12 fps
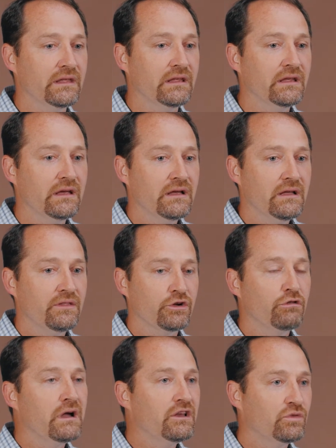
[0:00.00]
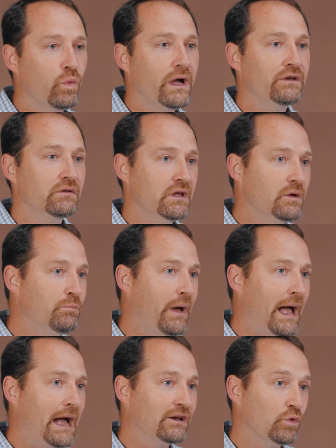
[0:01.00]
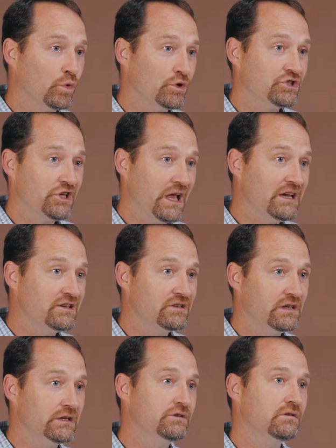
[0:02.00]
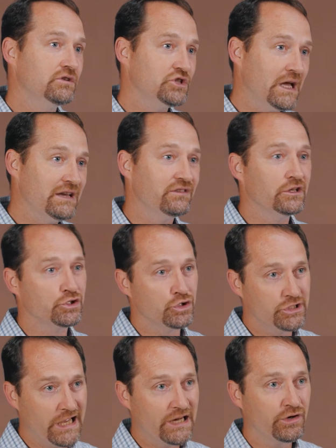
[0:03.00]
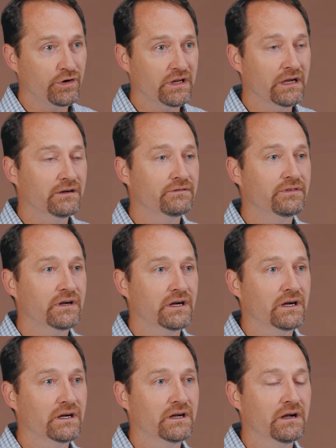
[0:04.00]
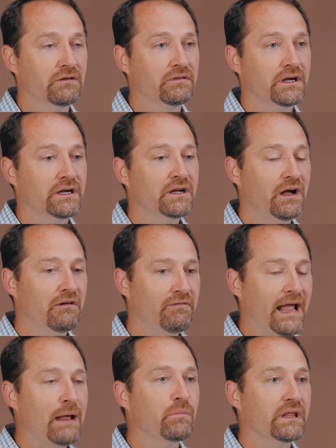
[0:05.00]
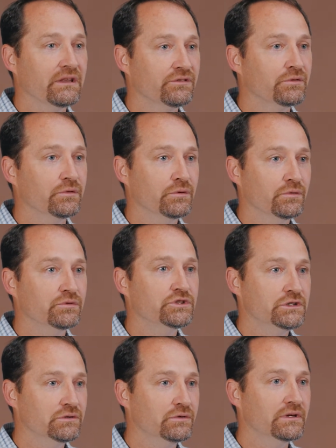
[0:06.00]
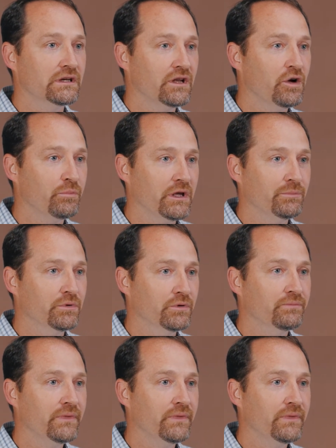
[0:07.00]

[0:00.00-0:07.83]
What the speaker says: the greatest way to impact or change the trajectory of a family is through children and young people.